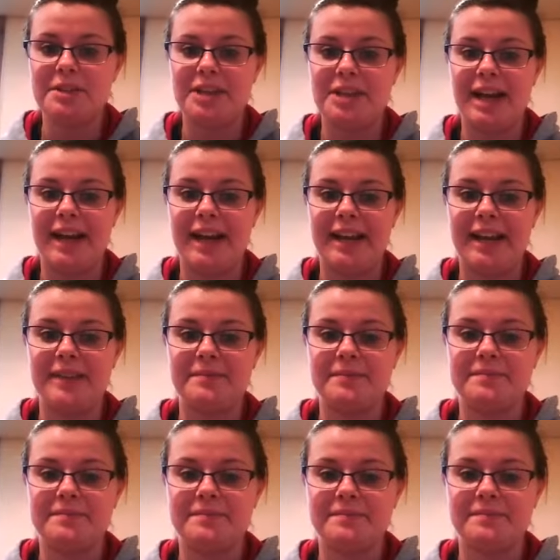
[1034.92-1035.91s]
got it.
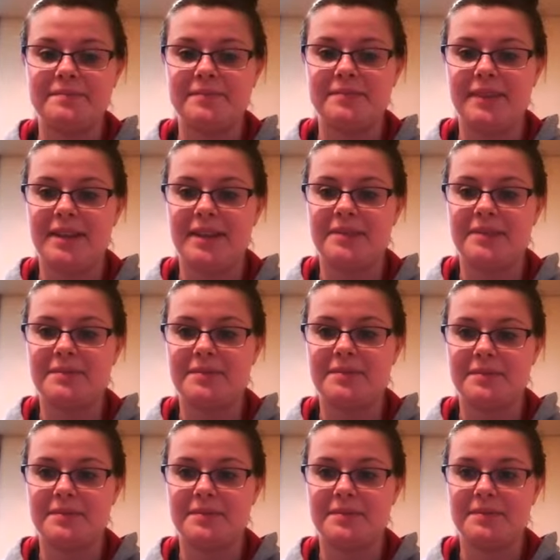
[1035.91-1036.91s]
I
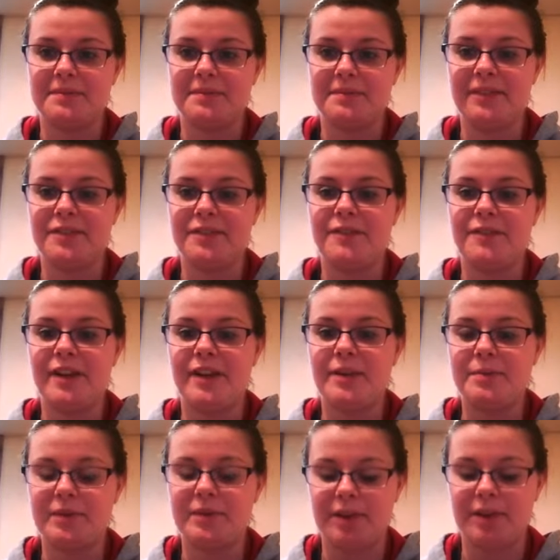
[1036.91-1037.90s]
have to follow
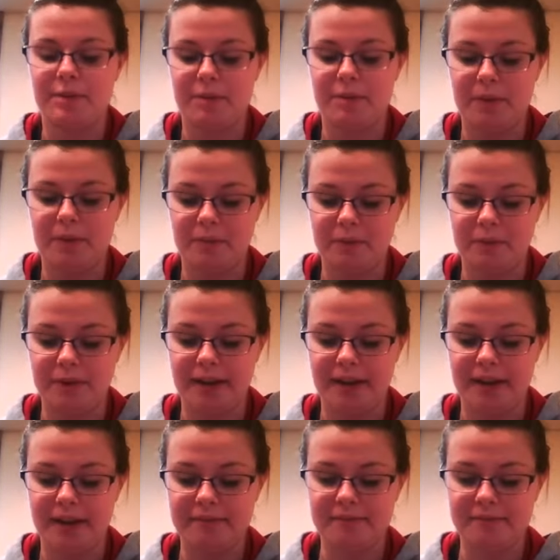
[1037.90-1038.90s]
up with a couple people
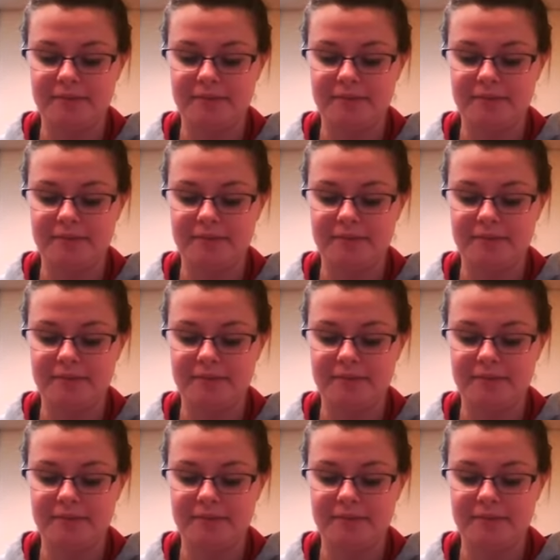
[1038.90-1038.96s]
again.